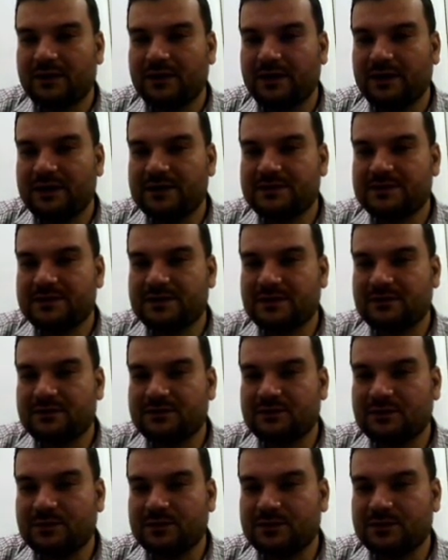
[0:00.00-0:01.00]
Each saves
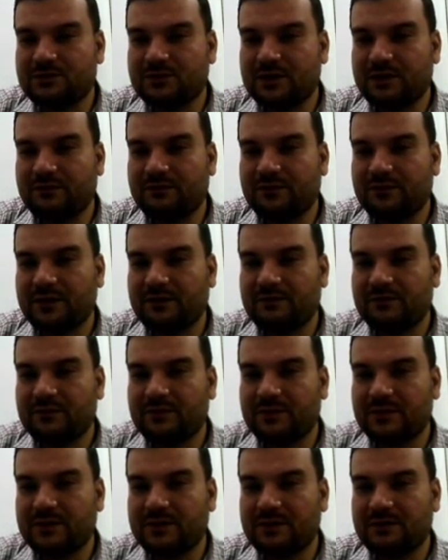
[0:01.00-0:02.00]
rupees 25 a
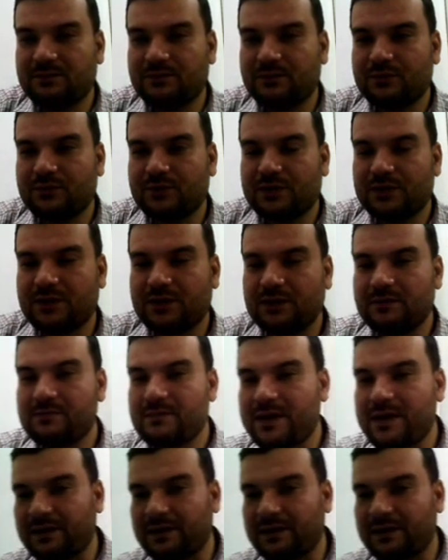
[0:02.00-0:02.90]
month and put it in a bank.